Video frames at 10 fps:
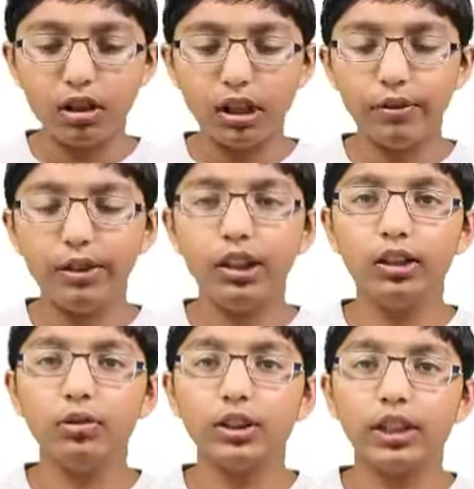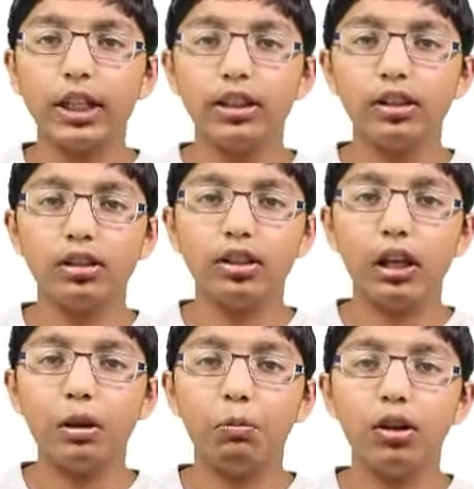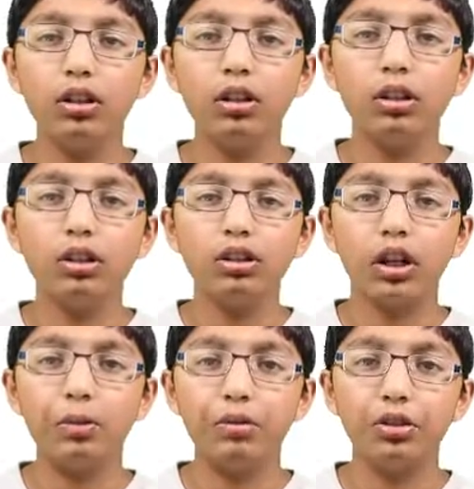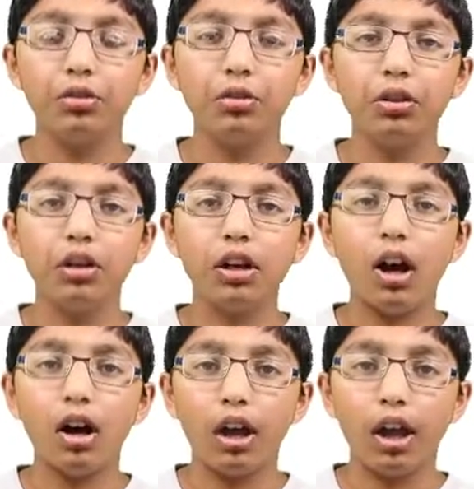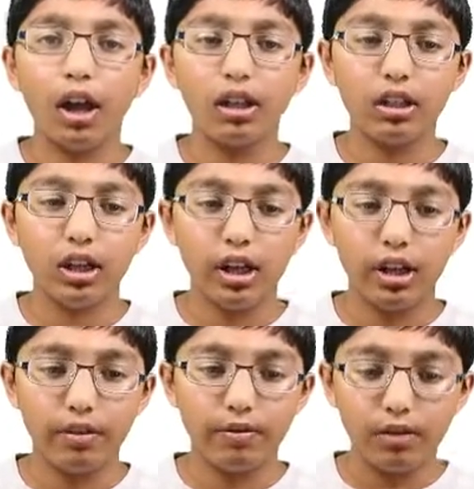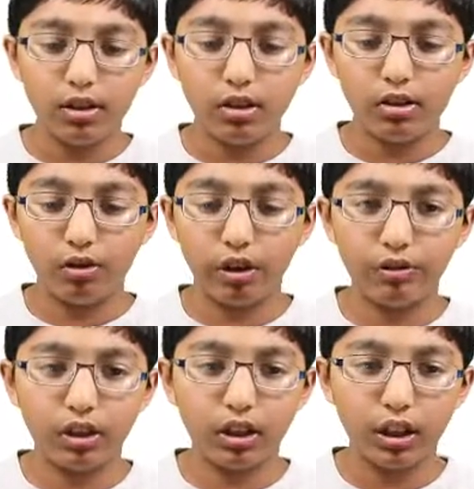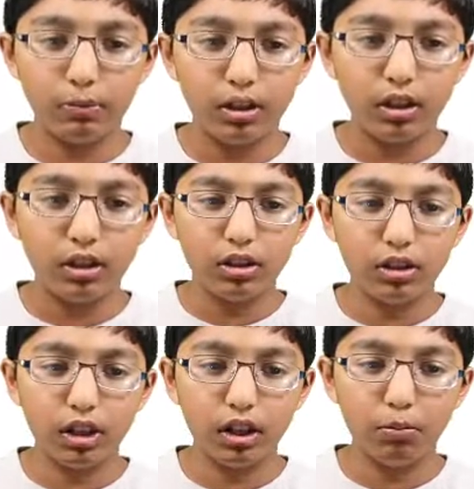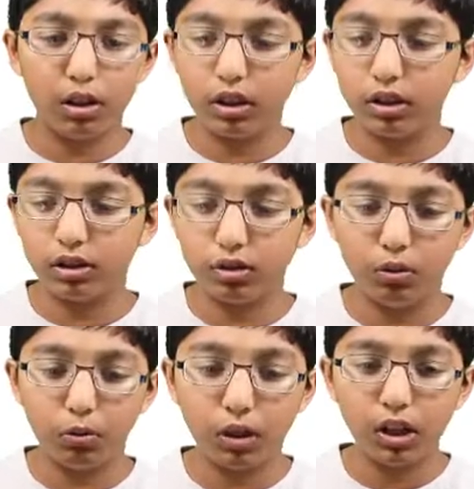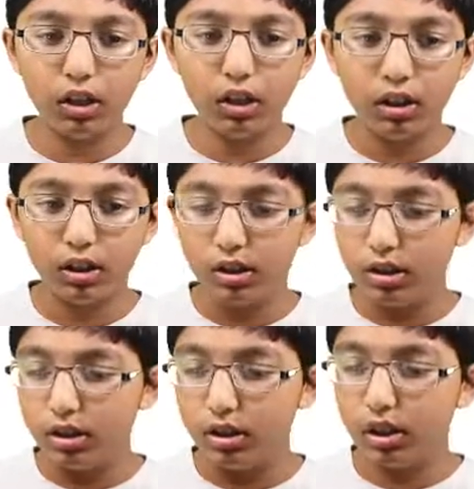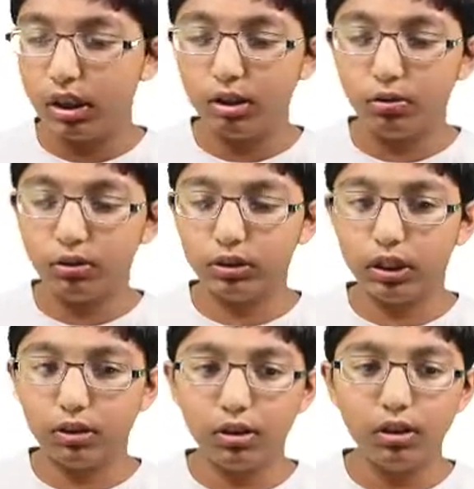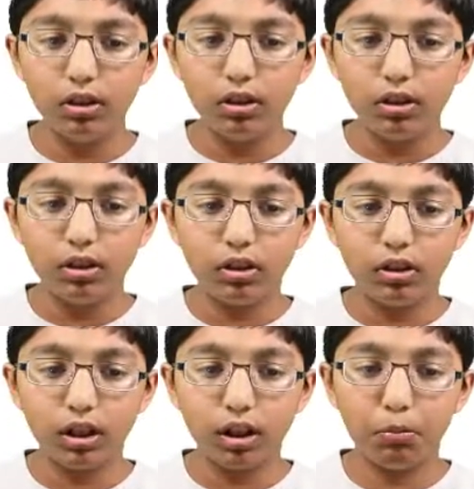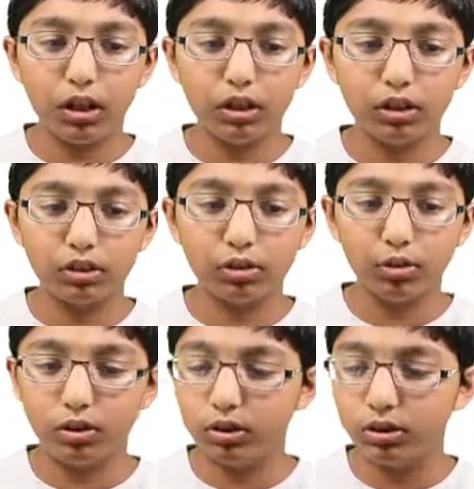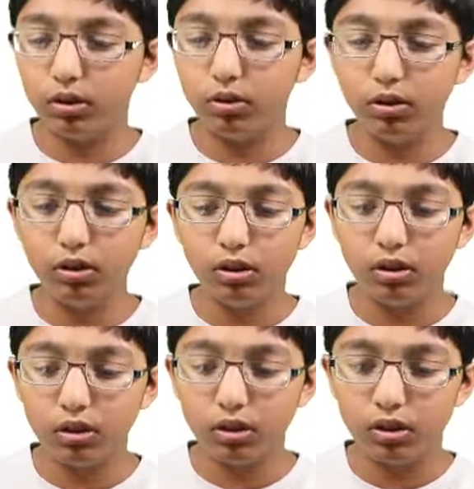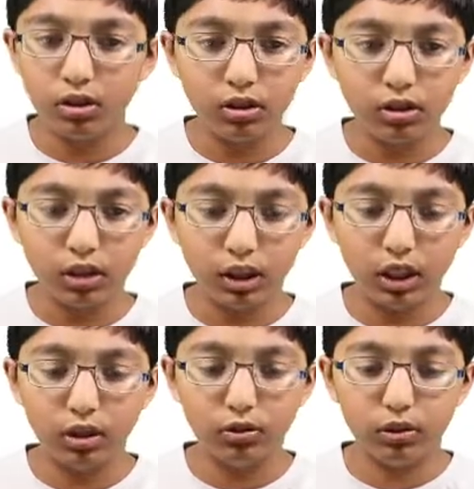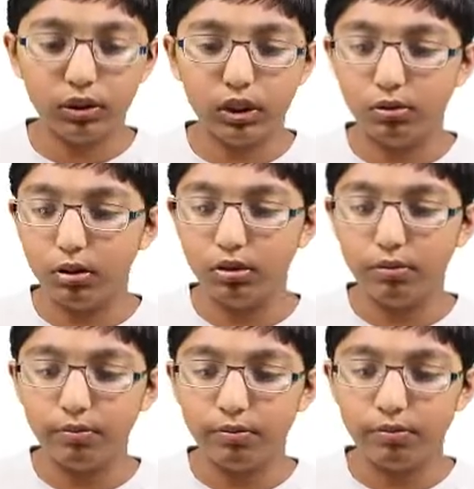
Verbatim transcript: Now we need to reset time 1, time 2, i, and j. So we have to type time underscore 1 equals 0, time underscore 2 equals 0,